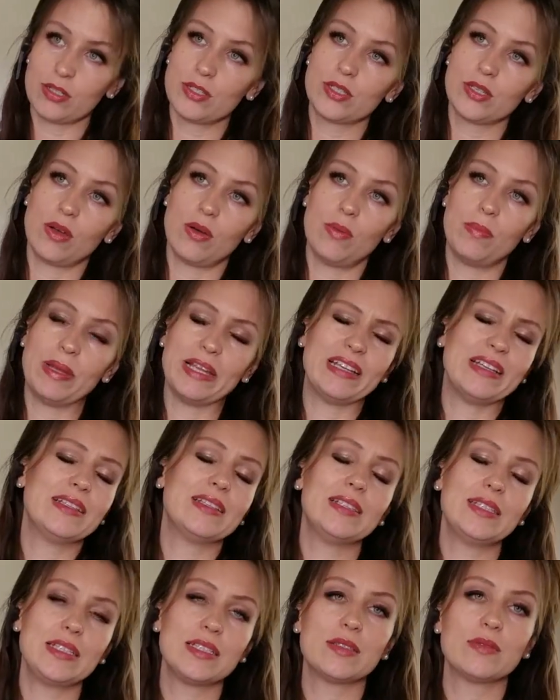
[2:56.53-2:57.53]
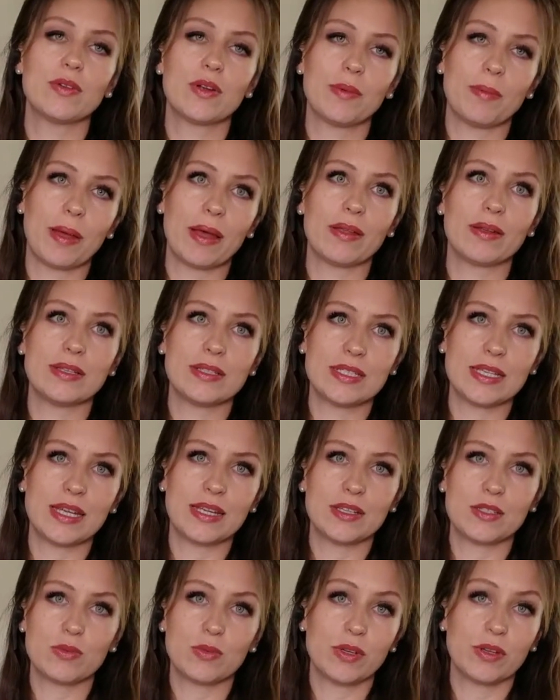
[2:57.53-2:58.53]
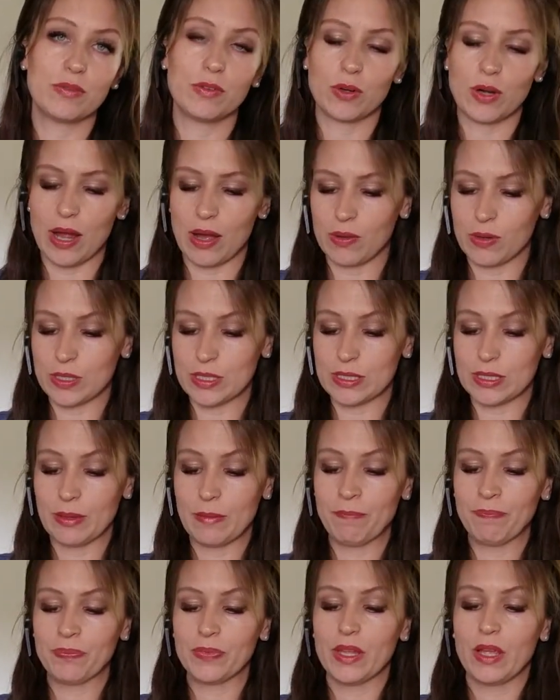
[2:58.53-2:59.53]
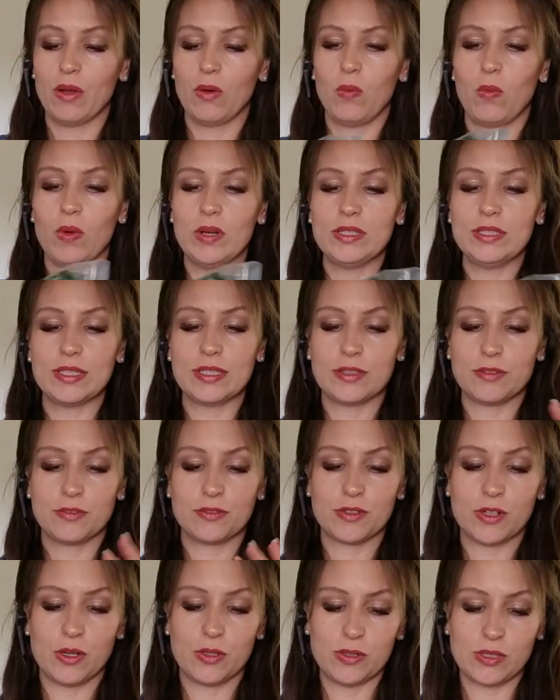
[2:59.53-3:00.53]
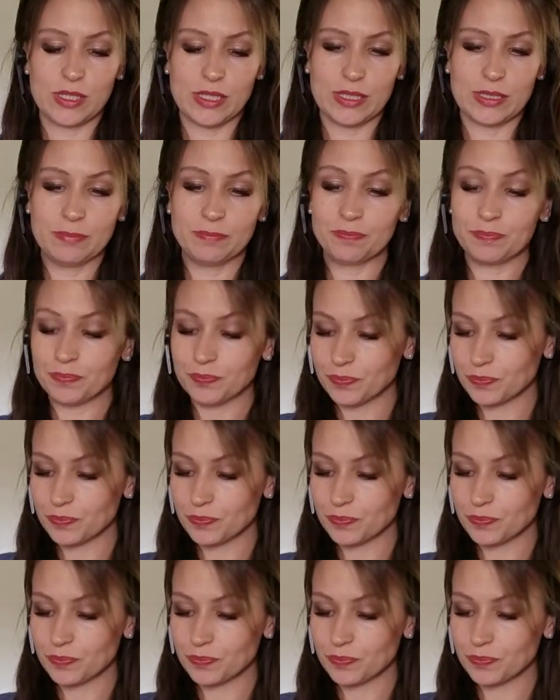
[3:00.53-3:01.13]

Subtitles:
So at least for about a day, 24 hours. Once it's frozen,